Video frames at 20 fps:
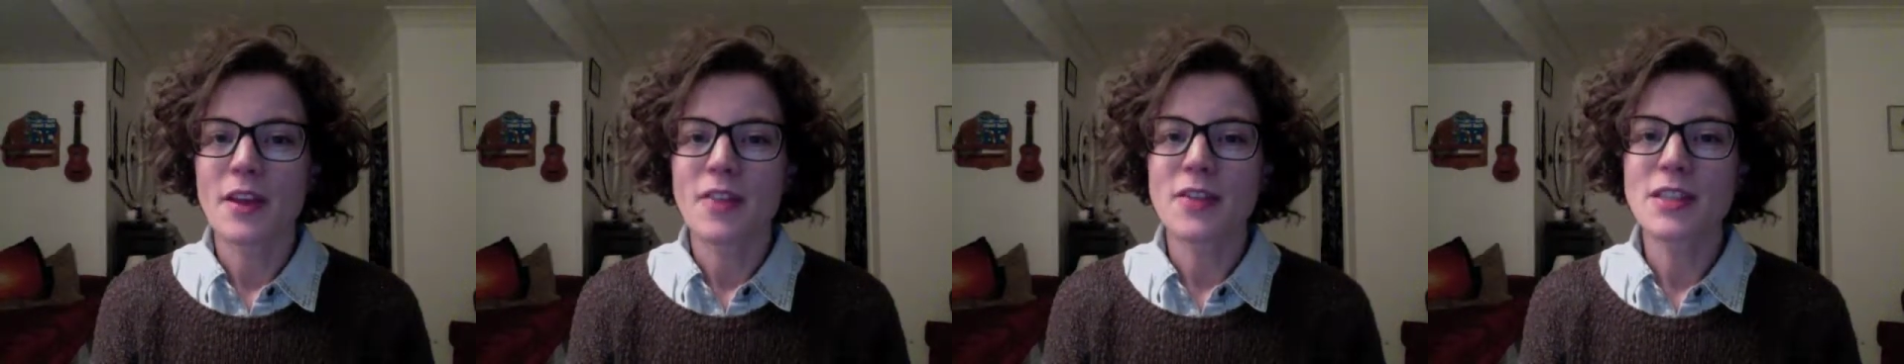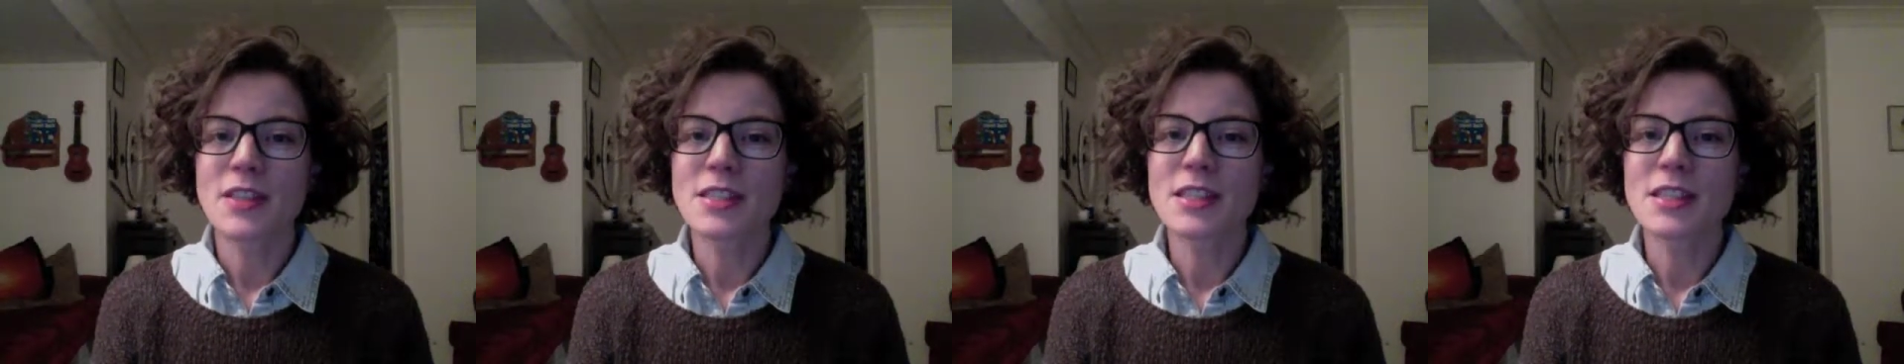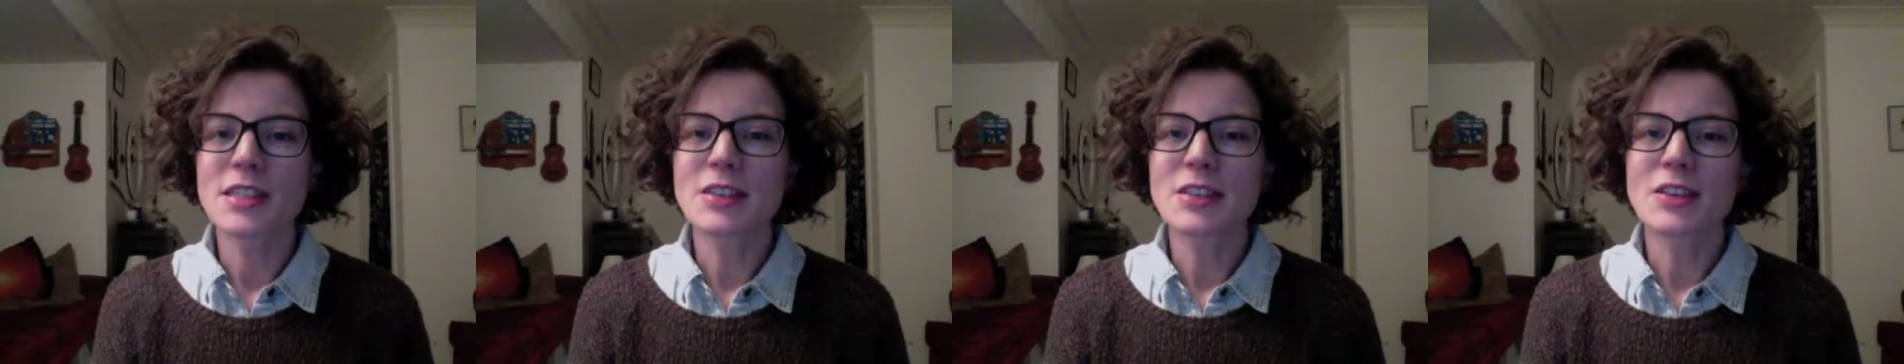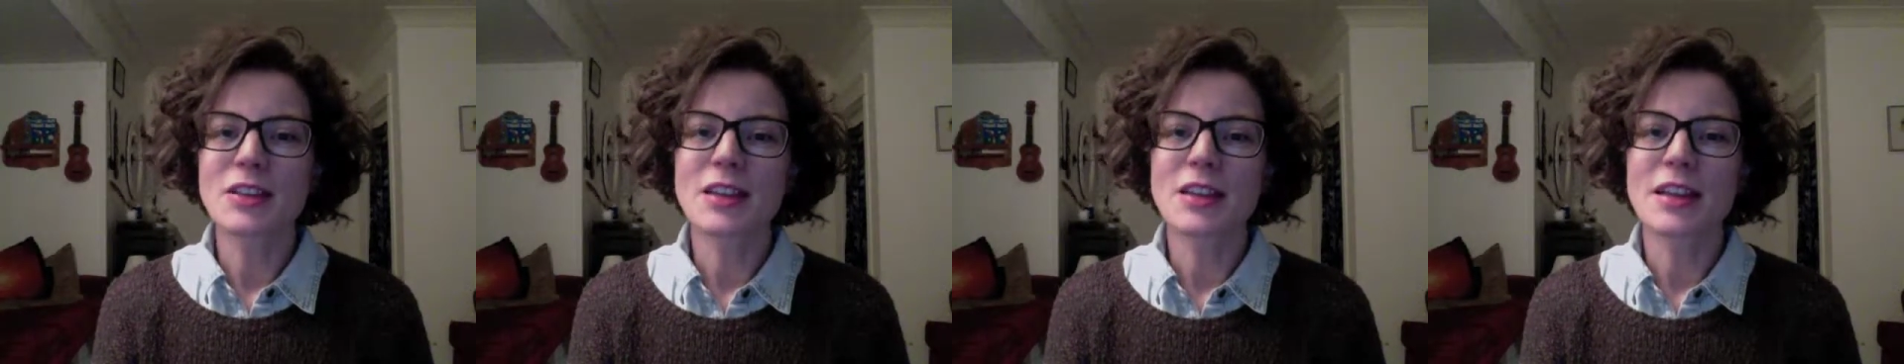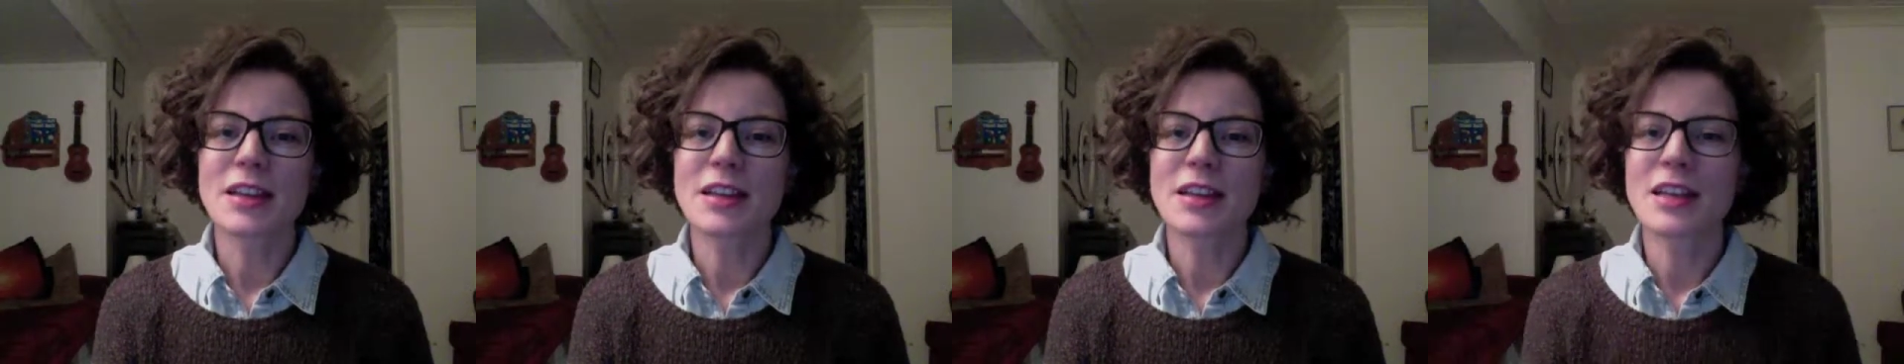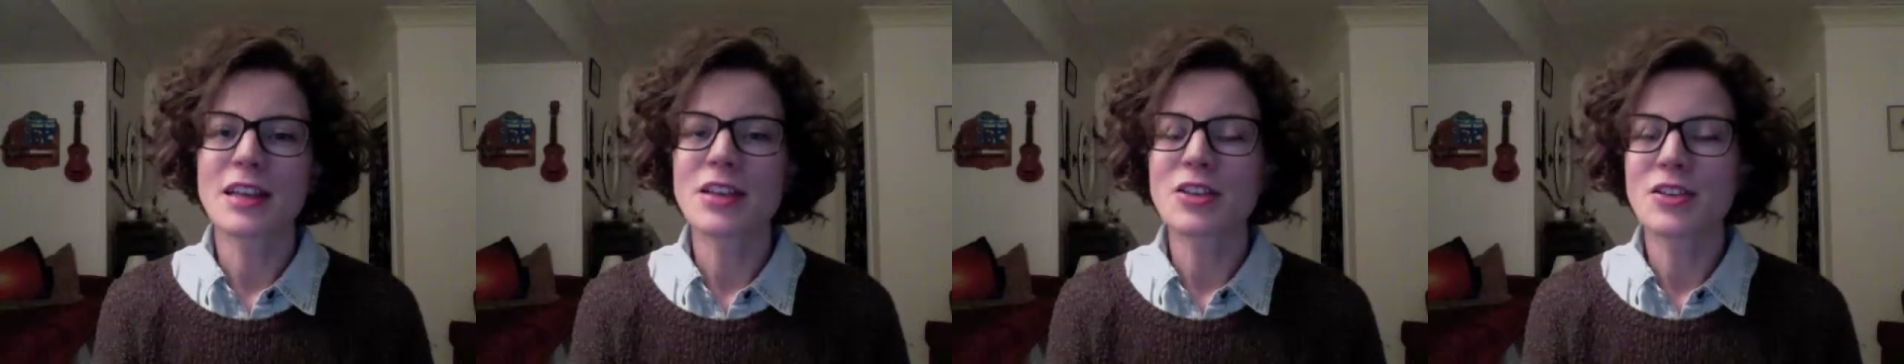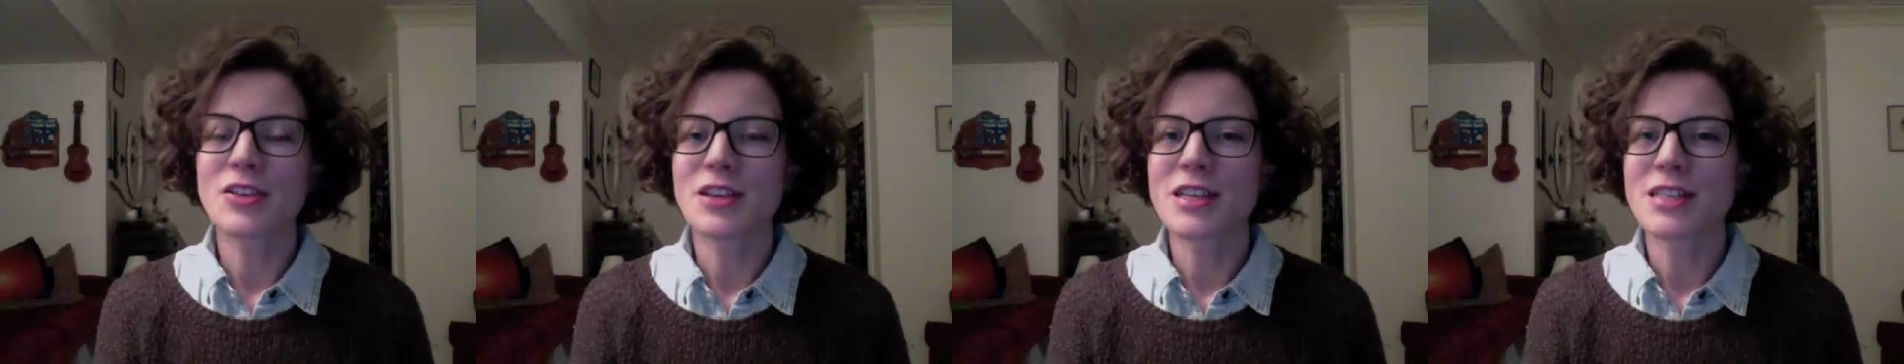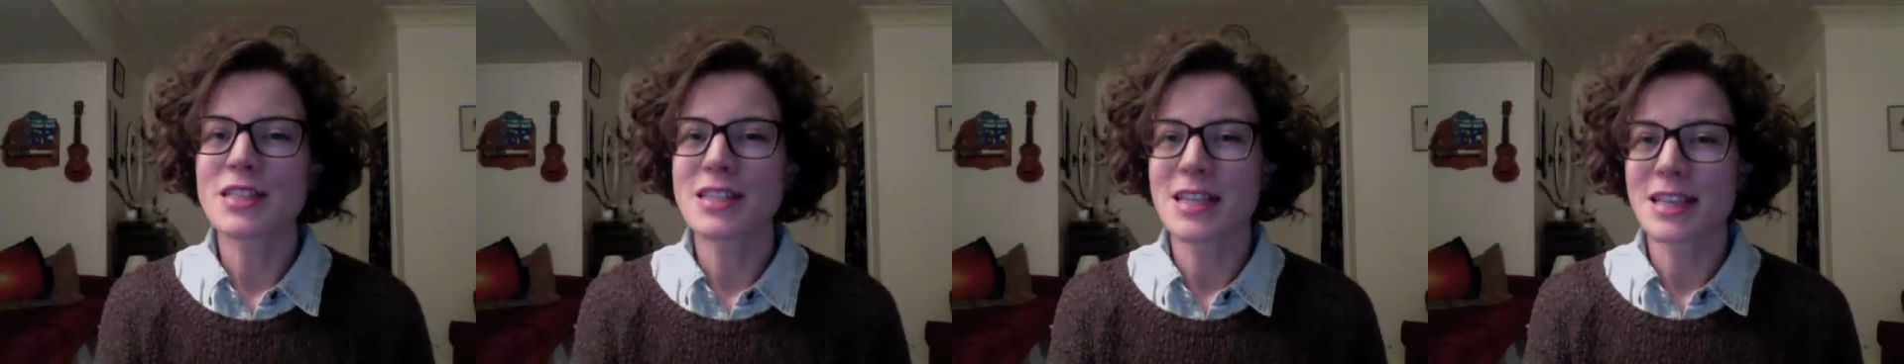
This can look like an increase